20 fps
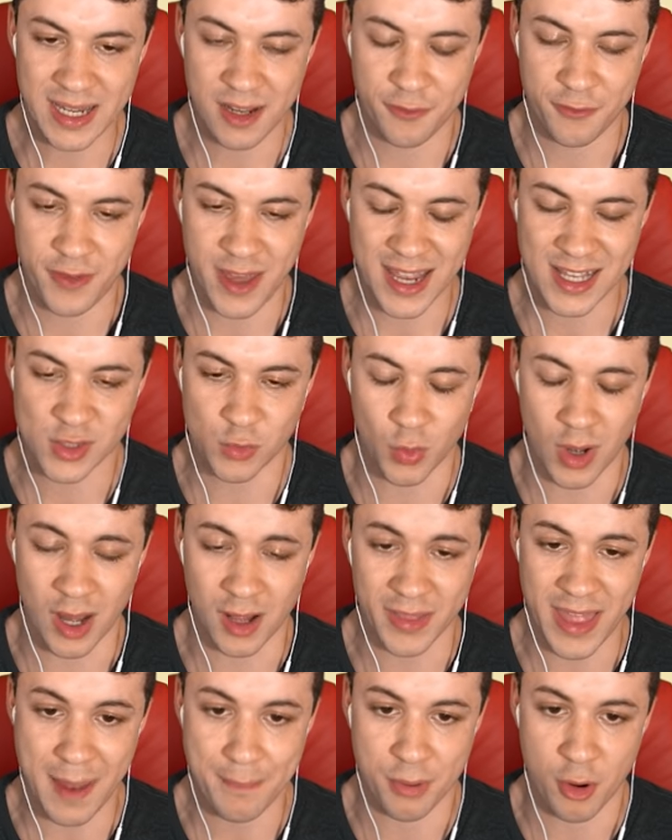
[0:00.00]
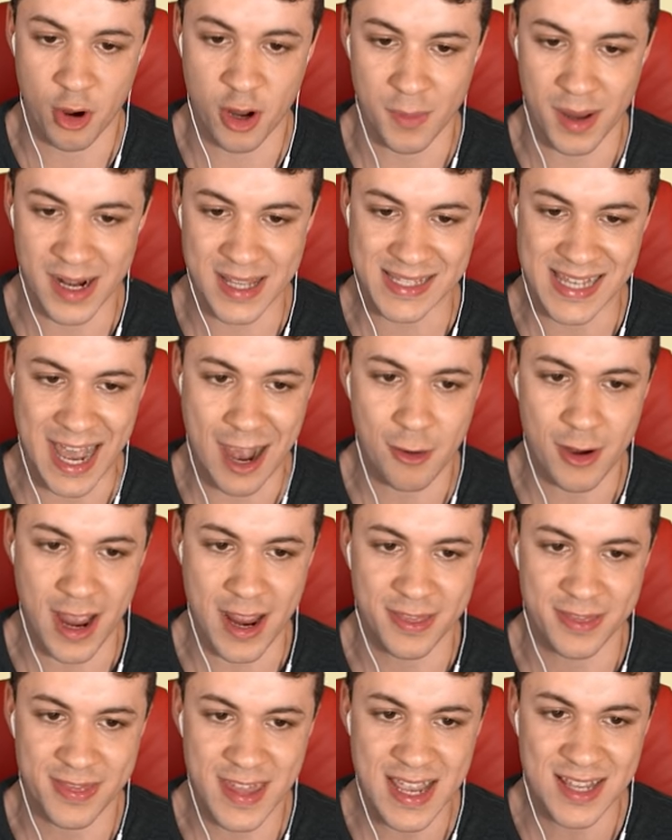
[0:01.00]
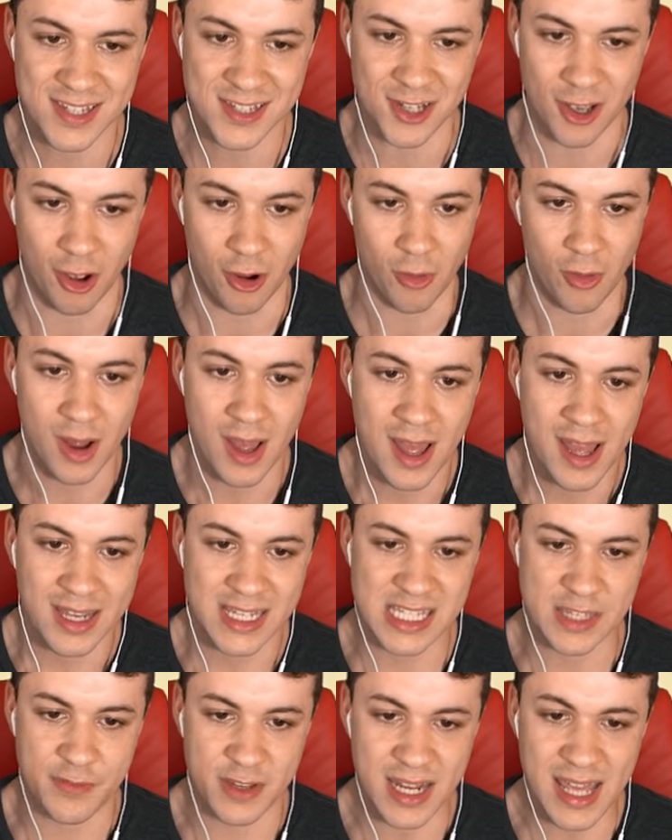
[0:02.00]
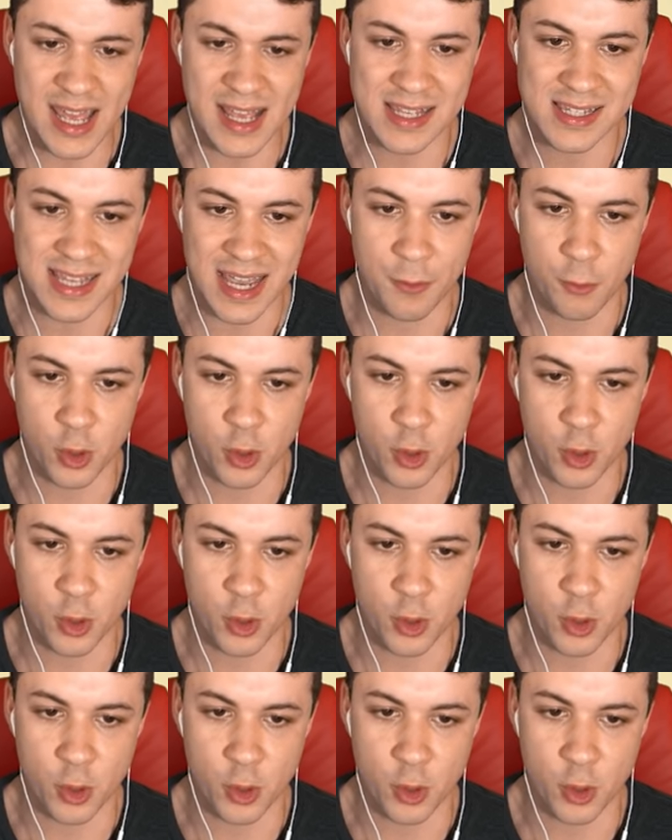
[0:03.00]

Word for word: in effect while that Pokemon is out? I think so. Because if it is, I